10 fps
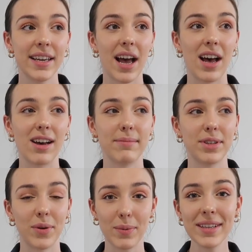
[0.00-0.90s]

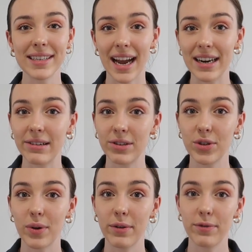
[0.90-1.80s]
So it was 900
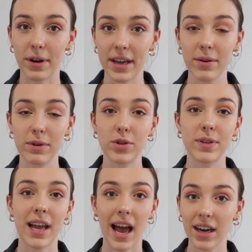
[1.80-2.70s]
square foot, which
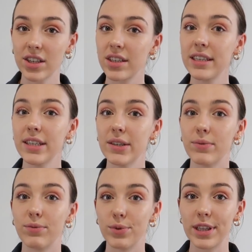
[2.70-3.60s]
was actually
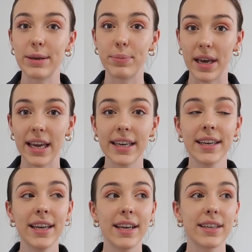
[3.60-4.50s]
really
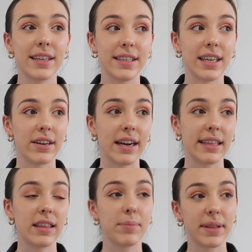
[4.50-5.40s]
big considering
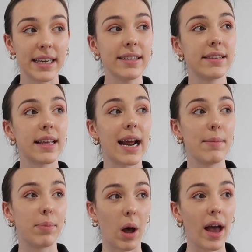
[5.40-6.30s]
that the place that I
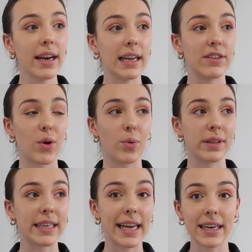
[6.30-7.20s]
bought is
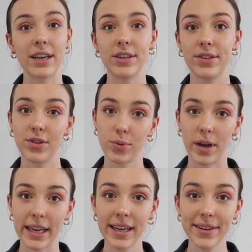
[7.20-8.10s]
only
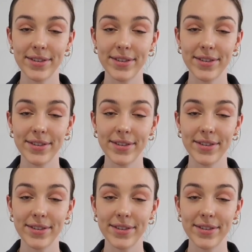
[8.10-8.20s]
820.